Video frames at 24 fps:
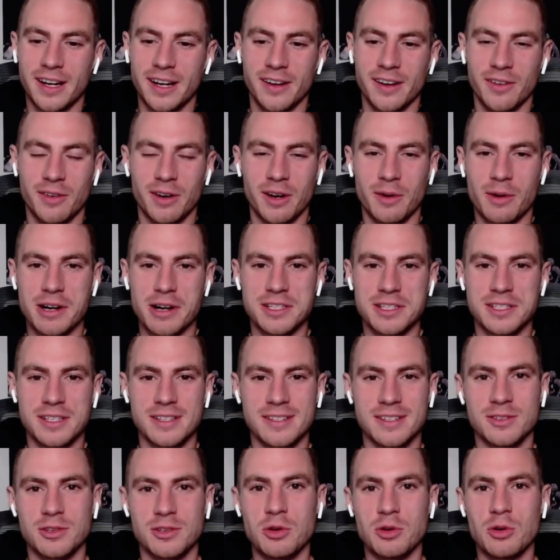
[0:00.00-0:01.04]
When I watched
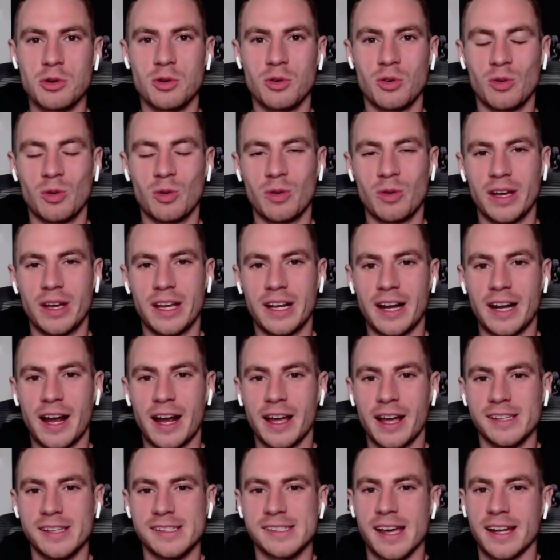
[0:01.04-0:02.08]
season 2, and
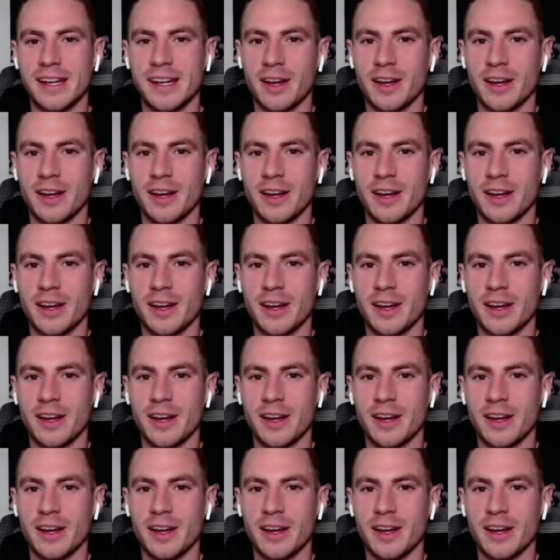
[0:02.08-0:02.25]
I sat